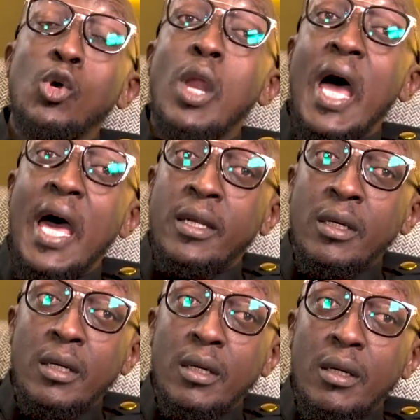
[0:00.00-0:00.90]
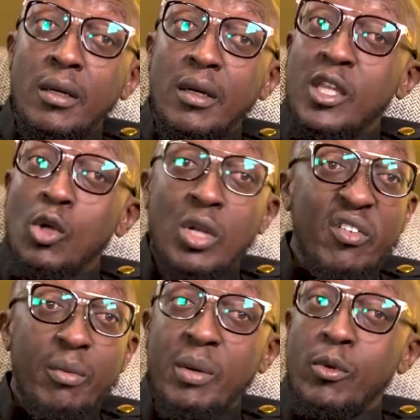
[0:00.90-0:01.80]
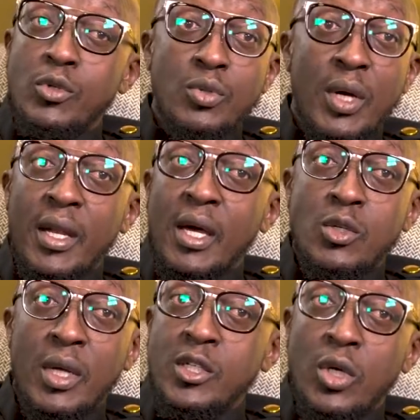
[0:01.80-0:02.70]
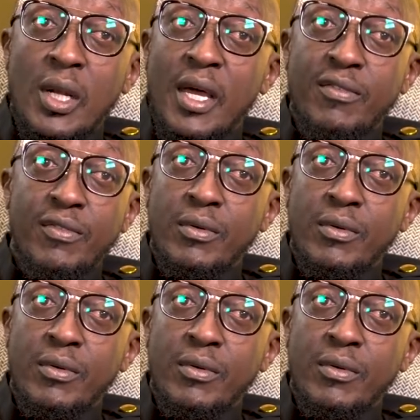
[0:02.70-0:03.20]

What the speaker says: you learn, you'll never be able to enjoy life.